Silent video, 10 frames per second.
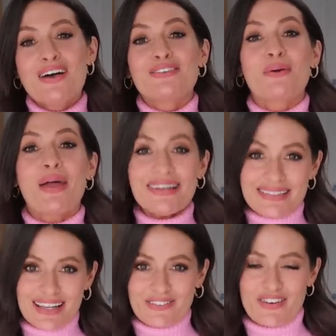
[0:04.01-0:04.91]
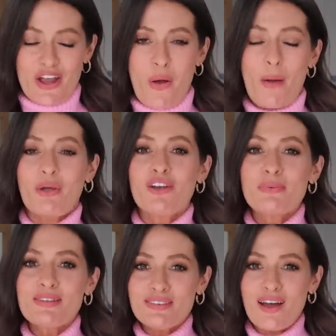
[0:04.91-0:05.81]
So in today's video I'm going to
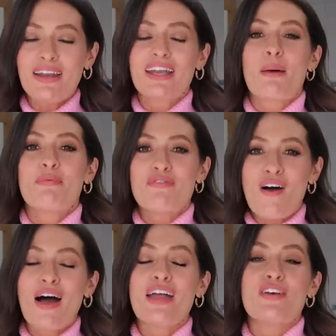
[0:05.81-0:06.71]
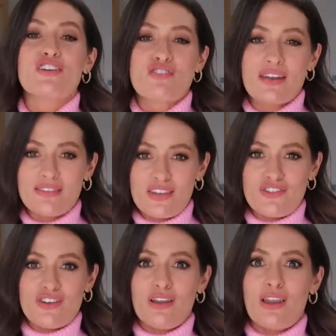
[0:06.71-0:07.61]
be styling up five
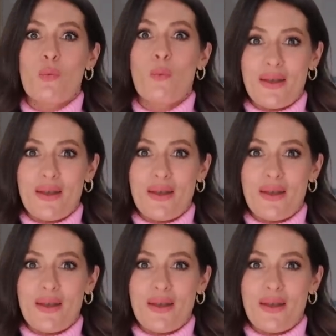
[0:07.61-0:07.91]
transitional